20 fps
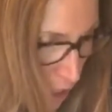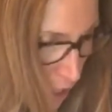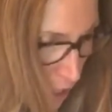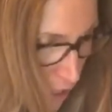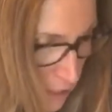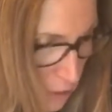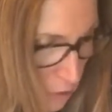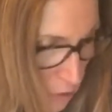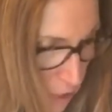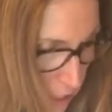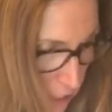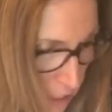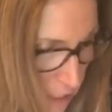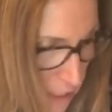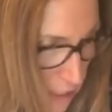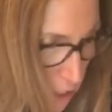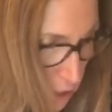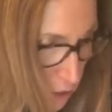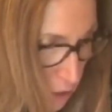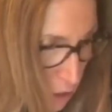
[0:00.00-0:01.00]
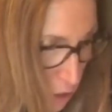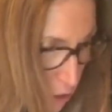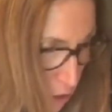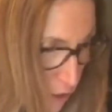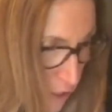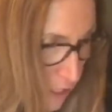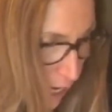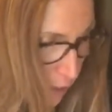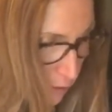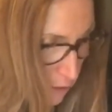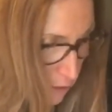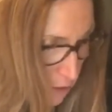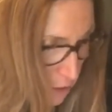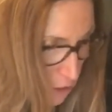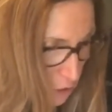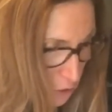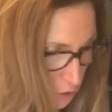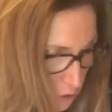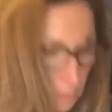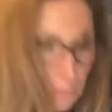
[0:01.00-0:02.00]
So this is starting to cook down, as
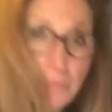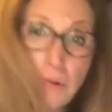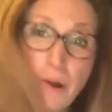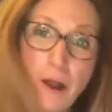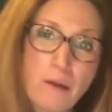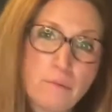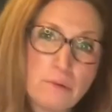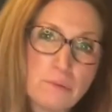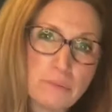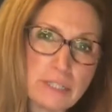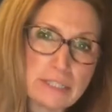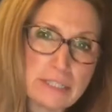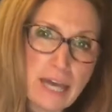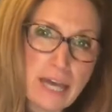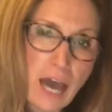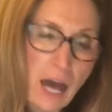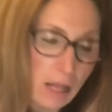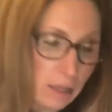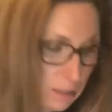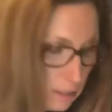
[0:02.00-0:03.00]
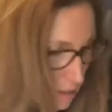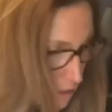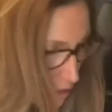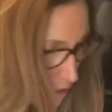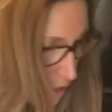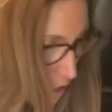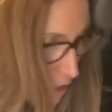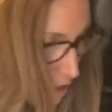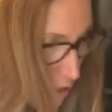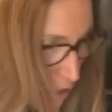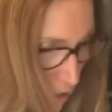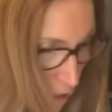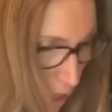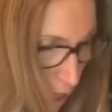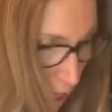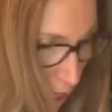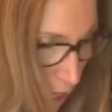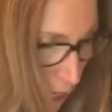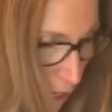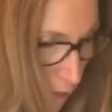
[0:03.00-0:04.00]
you can probably tell. It's
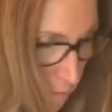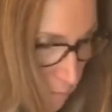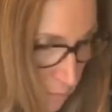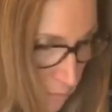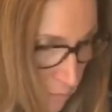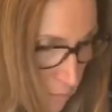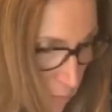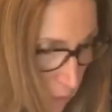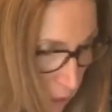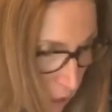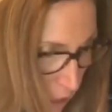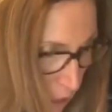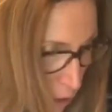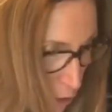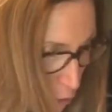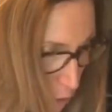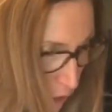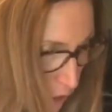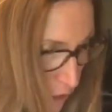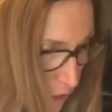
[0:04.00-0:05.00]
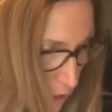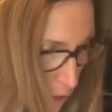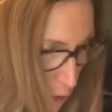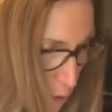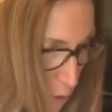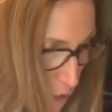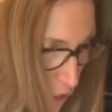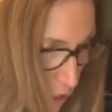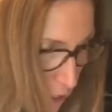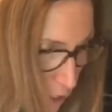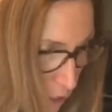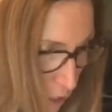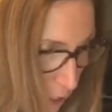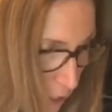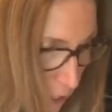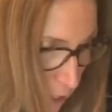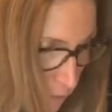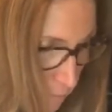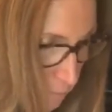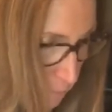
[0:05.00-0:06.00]
getting translucent
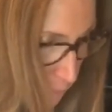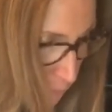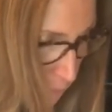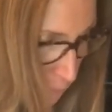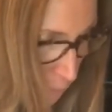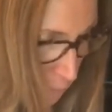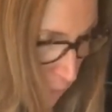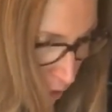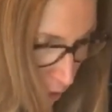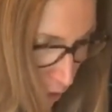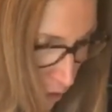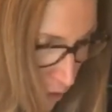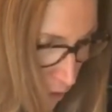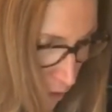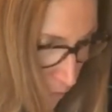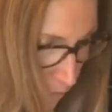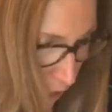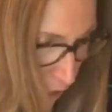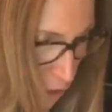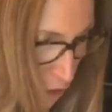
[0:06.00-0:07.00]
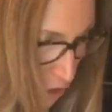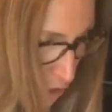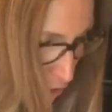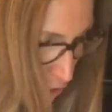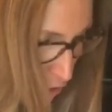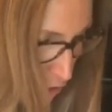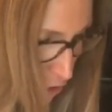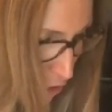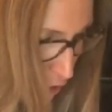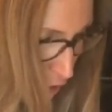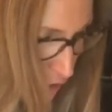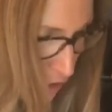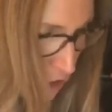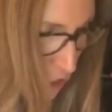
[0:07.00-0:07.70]
and the veggies are starting to